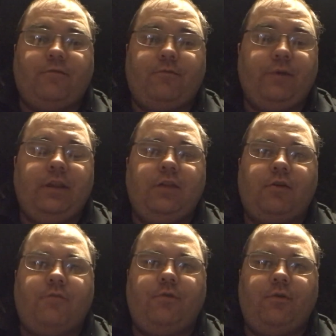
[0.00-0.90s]
really
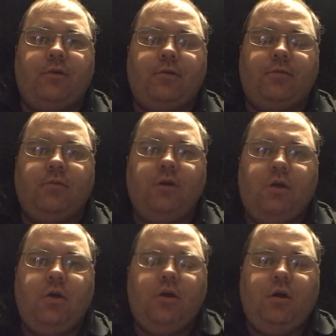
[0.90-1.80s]
looking forward to
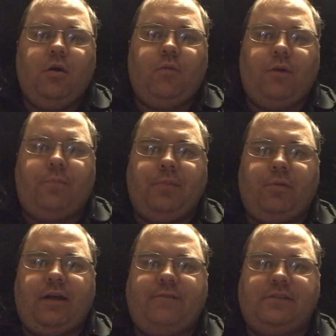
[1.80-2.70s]
what
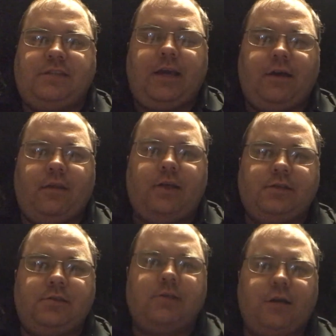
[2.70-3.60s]
people have to say on
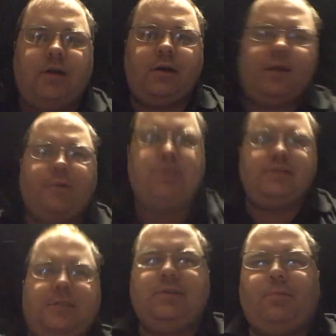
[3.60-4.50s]
this. Anyways,
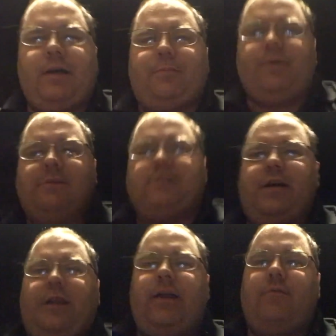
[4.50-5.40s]
this is Blackbeard
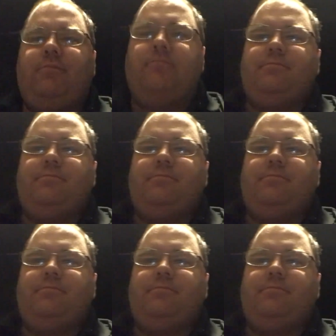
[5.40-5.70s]
signing out.